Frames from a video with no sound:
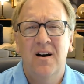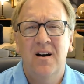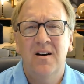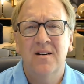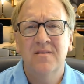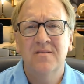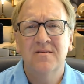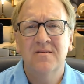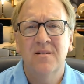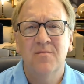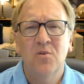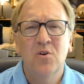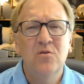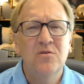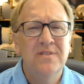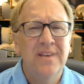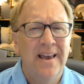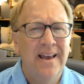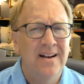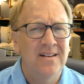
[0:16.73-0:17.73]
some
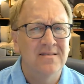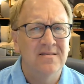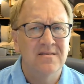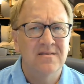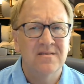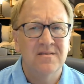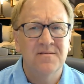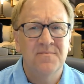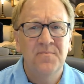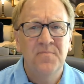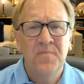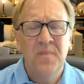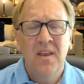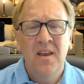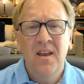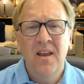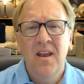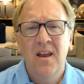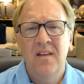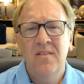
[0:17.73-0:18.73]
loose ends.
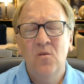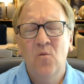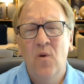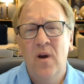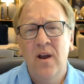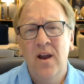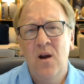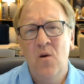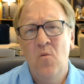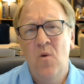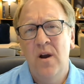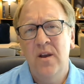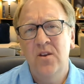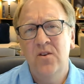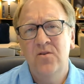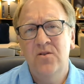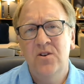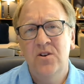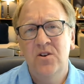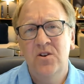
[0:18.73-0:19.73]
And the way I want
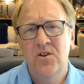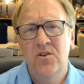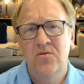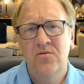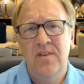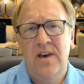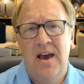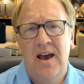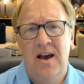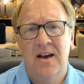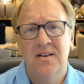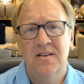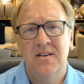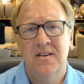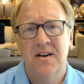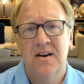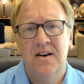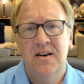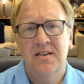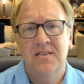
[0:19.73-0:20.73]
you to do that,
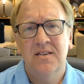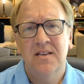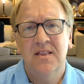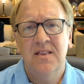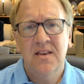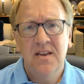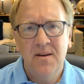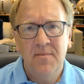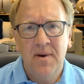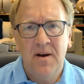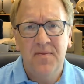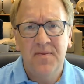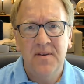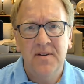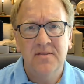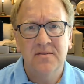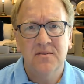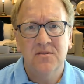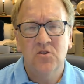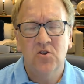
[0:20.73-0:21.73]
to think about
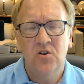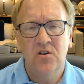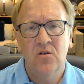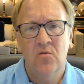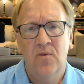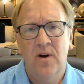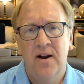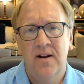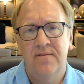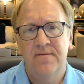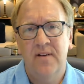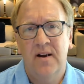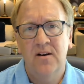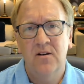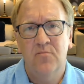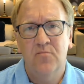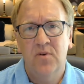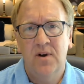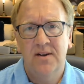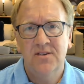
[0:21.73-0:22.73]
this, is you're going to write a
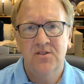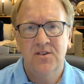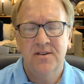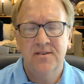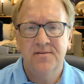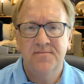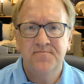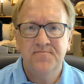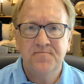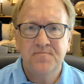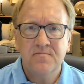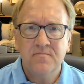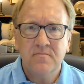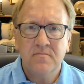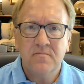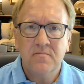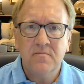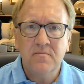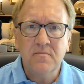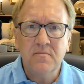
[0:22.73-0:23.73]
final project.
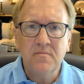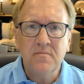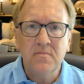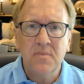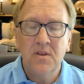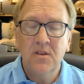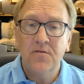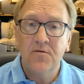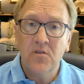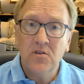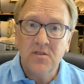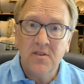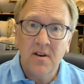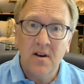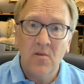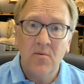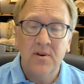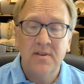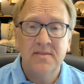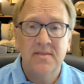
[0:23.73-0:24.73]
The first thing I
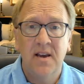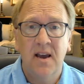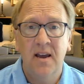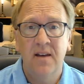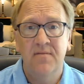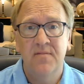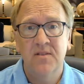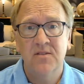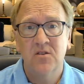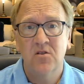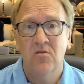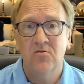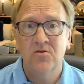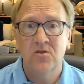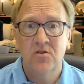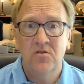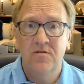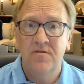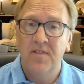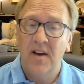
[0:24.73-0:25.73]
want to say, if this goes
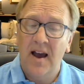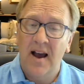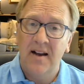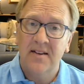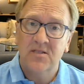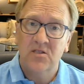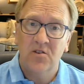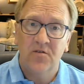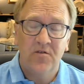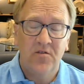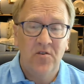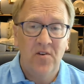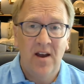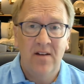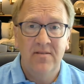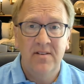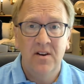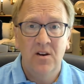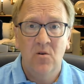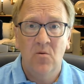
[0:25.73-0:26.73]
too fast or if you
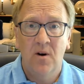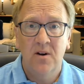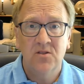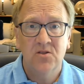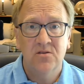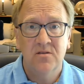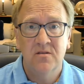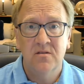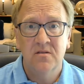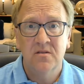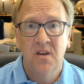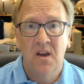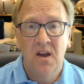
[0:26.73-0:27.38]
have any questions,